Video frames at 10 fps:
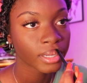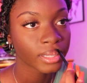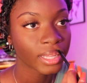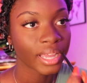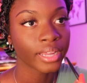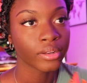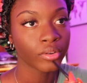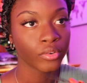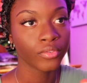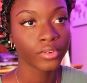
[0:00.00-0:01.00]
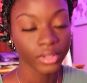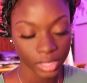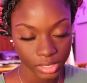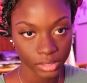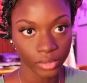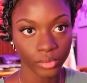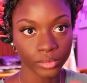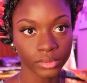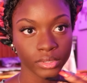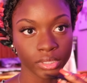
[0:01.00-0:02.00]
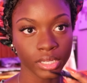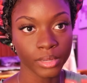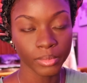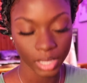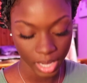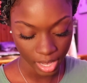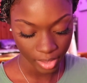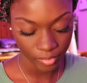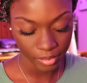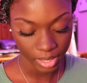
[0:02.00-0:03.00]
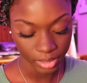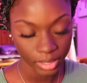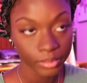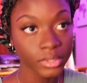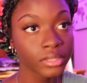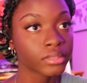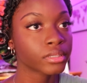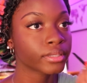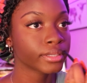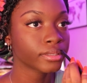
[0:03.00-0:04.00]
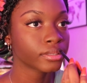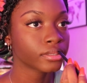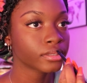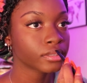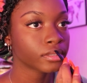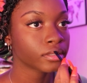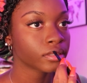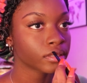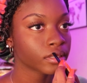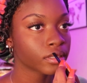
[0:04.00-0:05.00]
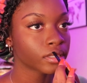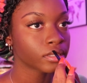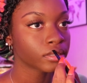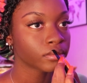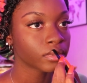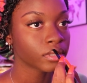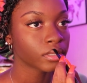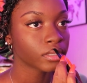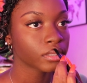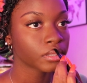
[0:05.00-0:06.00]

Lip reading: line over this little dip that I have in my lips. Gotta just make it